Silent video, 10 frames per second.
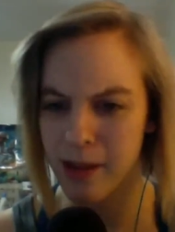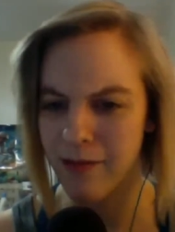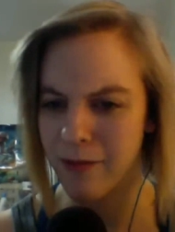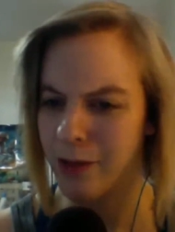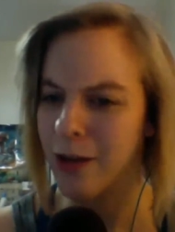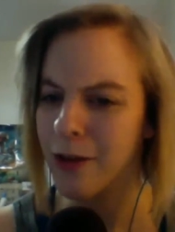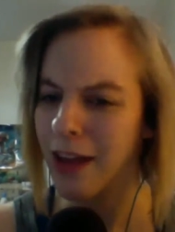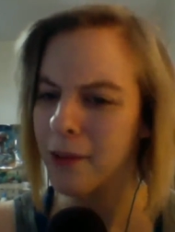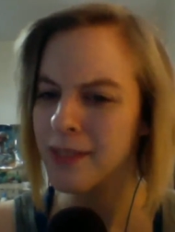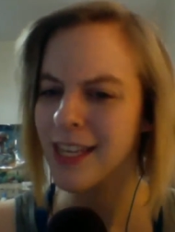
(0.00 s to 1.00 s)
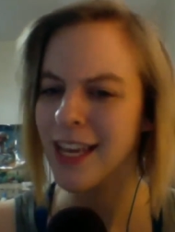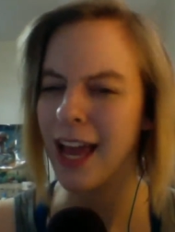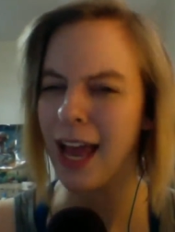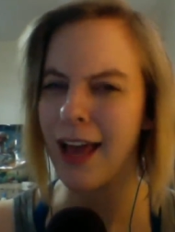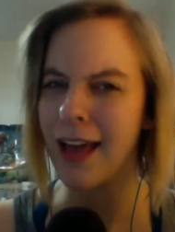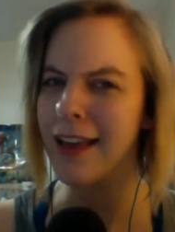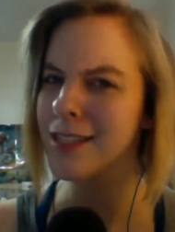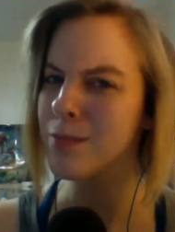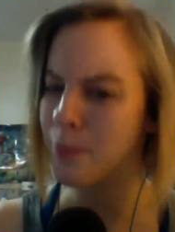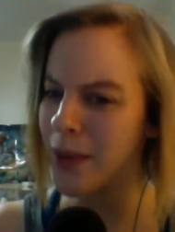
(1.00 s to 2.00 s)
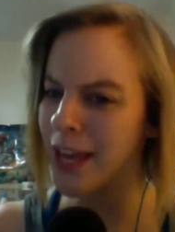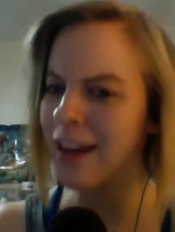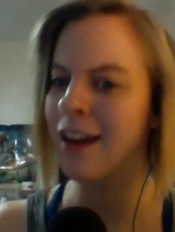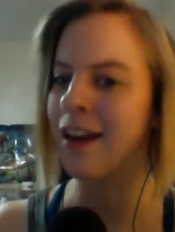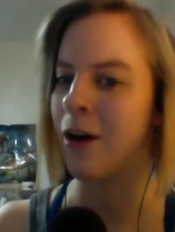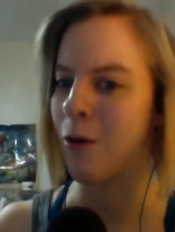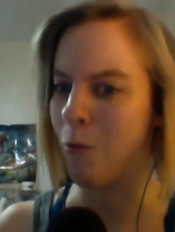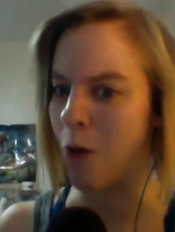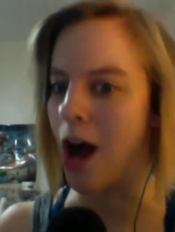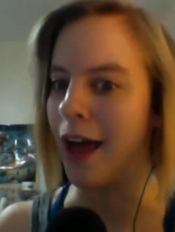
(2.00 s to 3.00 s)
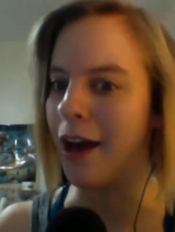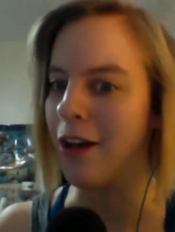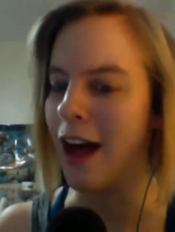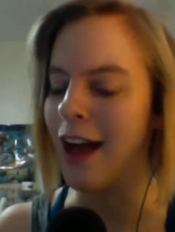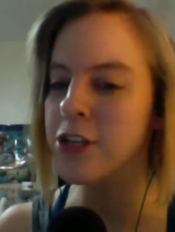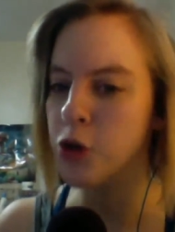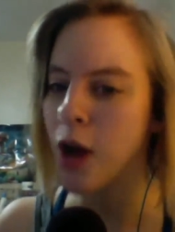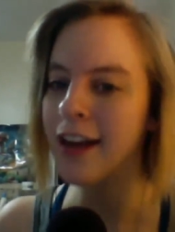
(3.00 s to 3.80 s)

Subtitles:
video games. Like it's been a while. It's not